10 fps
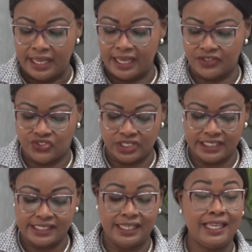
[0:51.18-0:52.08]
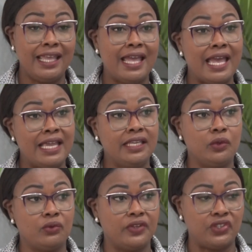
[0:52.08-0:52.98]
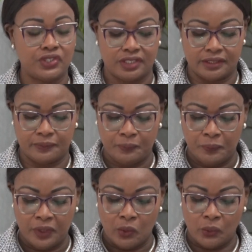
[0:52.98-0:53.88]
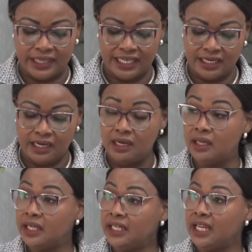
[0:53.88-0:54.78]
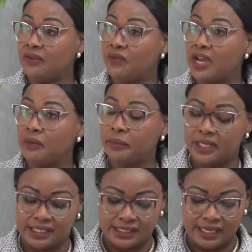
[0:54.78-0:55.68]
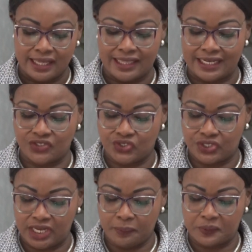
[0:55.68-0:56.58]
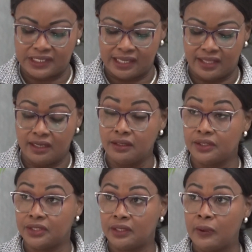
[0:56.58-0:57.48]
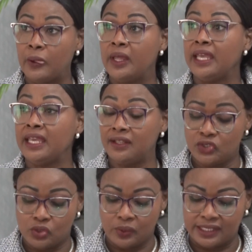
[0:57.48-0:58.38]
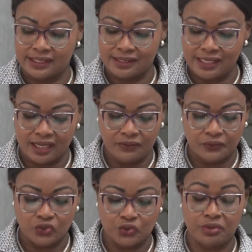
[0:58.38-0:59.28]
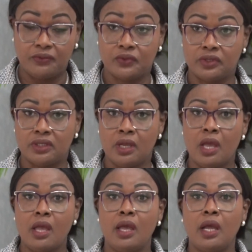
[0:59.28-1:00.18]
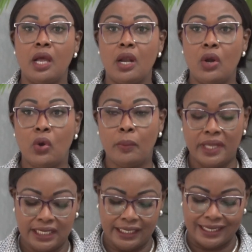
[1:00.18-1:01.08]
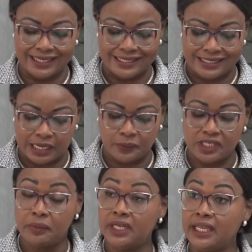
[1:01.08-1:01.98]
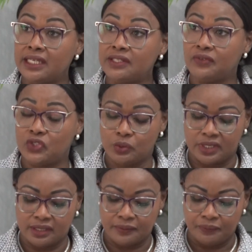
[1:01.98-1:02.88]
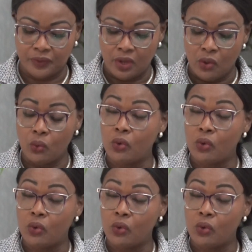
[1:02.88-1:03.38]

agility, and innovation within a learning environment that shapes the learner into a self-driven, globally adaptable individual who